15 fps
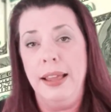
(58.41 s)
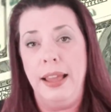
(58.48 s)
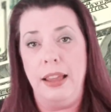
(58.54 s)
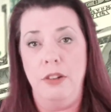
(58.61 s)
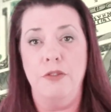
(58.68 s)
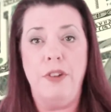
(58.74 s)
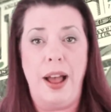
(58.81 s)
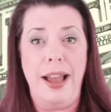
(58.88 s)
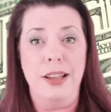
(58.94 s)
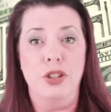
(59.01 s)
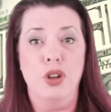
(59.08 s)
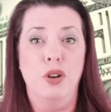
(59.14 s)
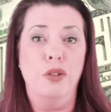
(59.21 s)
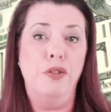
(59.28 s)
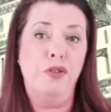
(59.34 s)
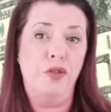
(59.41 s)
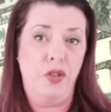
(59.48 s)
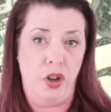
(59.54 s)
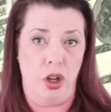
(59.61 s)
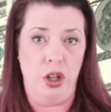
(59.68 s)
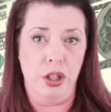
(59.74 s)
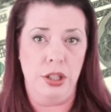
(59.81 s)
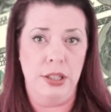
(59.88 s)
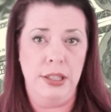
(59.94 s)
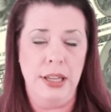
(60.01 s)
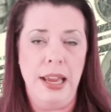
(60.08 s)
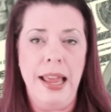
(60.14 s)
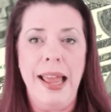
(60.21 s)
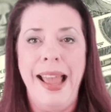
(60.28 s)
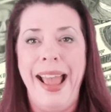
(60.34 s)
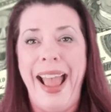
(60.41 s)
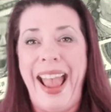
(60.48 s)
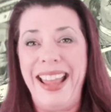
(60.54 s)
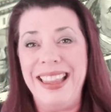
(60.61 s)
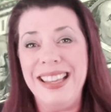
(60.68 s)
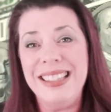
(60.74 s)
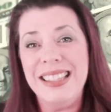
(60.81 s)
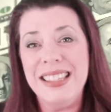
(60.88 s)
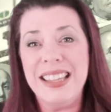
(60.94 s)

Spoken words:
advisor first. And this is